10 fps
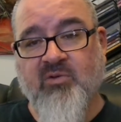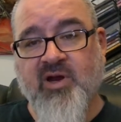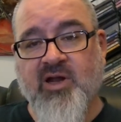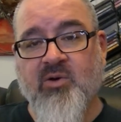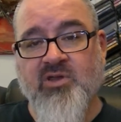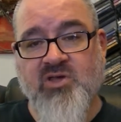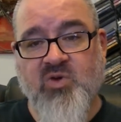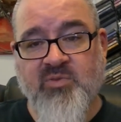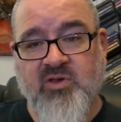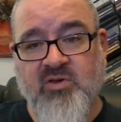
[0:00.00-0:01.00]
now on the
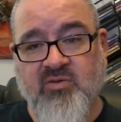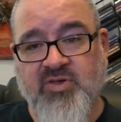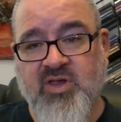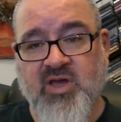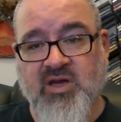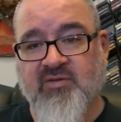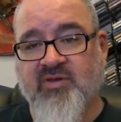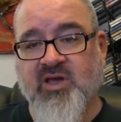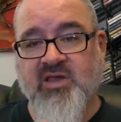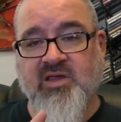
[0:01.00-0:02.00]
streaming services like
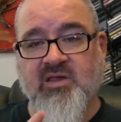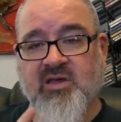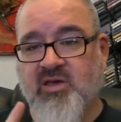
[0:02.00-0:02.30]
Netflix,